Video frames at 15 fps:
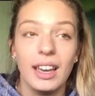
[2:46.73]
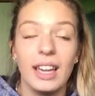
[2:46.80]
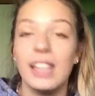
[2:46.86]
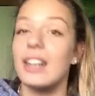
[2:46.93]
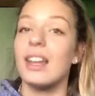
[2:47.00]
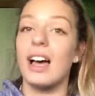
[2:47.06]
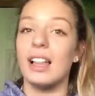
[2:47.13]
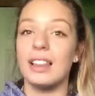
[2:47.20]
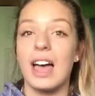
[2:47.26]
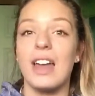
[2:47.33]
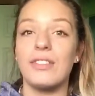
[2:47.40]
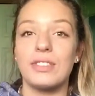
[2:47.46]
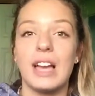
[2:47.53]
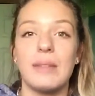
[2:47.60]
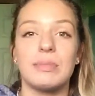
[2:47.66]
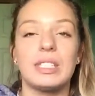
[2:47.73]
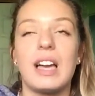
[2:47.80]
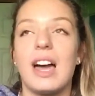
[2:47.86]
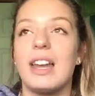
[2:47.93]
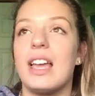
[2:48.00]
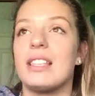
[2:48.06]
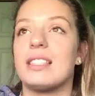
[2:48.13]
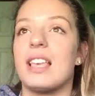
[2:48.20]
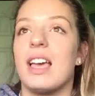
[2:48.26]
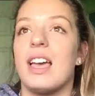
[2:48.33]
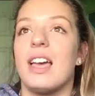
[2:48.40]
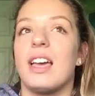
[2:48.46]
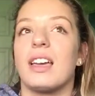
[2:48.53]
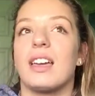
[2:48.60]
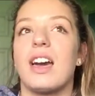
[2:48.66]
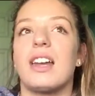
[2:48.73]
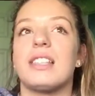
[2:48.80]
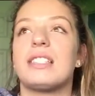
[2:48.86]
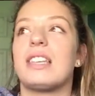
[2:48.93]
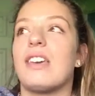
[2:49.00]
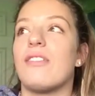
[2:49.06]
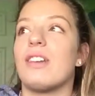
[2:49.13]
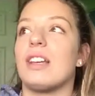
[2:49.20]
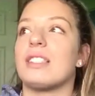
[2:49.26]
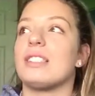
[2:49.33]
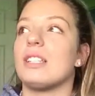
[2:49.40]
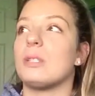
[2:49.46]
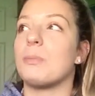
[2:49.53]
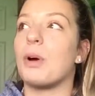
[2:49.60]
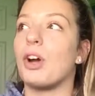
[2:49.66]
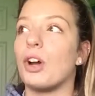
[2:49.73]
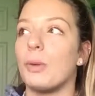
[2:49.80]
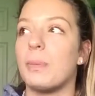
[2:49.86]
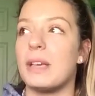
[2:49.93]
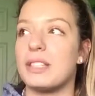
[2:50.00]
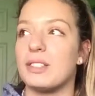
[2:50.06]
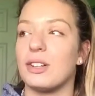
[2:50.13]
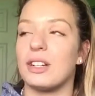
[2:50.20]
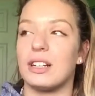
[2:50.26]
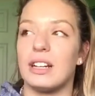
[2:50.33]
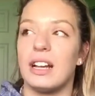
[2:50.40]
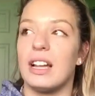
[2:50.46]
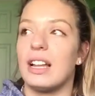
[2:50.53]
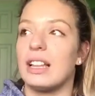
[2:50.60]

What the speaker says: And a lot of times God has given us this purpose, or